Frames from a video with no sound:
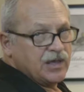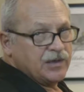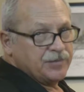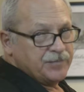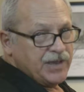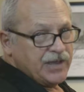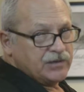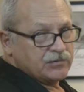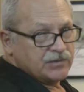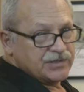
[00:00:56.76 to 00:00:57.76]
I
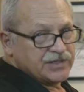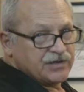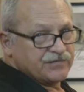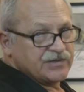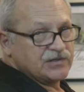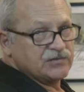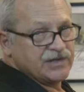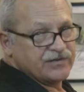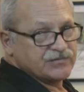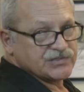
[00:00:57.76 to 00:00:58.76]
don't really care if I don't
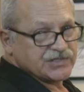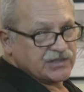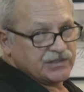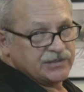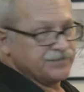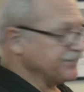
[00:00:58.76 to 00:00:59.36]
ever sell it.